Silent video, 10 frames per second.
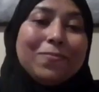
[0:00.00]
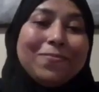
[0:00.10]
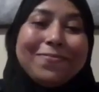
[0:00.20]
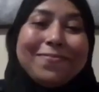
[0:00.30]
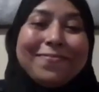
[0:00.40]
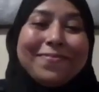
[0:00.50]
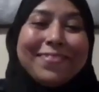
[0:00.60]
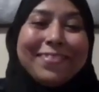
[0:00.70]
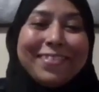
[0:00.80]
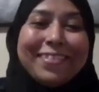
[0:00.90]

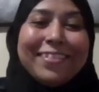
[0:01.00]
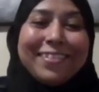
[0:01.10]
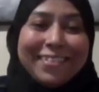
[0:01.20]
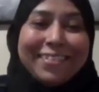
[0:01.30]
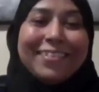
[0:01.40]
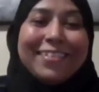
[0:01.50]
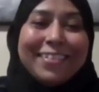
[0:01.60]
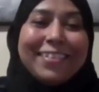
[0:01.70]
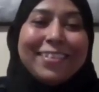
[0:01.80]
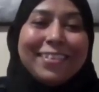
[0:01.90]

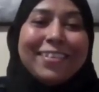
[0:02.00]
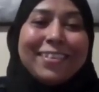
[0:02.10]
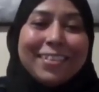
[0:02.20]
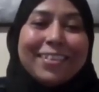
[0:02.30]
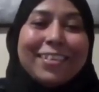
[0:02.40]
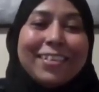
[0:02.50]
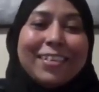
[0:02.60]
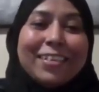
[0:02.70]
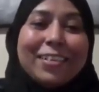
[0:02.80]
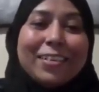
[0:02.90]

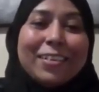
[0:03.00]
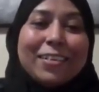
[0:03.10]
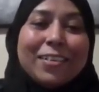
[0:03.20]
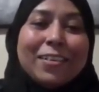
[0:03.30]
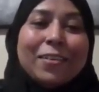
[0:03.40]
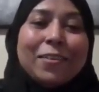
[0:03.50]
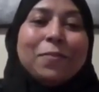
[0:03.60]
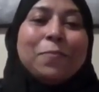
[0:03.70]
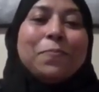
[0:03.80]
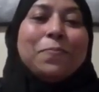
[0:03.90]

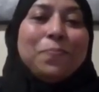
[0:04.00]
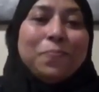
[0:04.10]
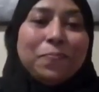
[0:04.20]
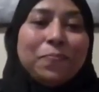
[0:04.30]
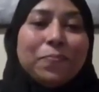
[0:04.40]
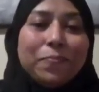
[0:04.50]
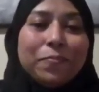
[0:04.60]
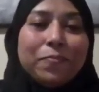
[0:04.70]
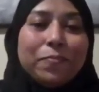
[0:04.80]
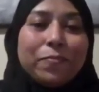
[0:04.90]

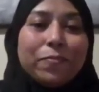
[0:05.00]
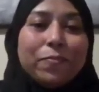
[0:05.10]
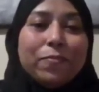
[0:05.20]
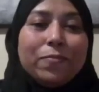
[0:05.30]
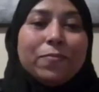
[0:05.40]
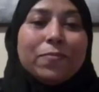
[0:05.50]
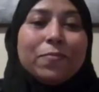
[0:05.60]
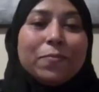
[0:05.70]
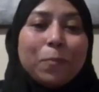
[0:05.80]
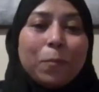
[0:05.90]

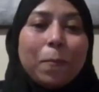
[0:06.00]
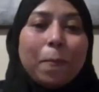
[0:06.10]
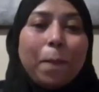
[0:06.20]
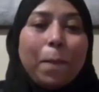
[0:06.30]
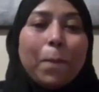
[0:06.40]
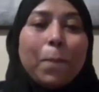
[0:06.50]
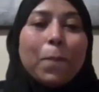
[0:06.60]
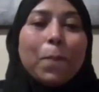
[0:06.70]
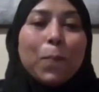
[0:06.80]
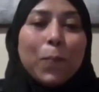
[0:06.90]

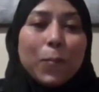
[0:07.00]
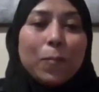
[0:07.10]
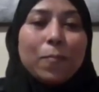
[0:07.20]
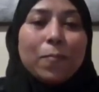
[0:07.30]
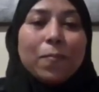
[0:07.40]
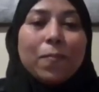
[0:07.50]
(not speaking)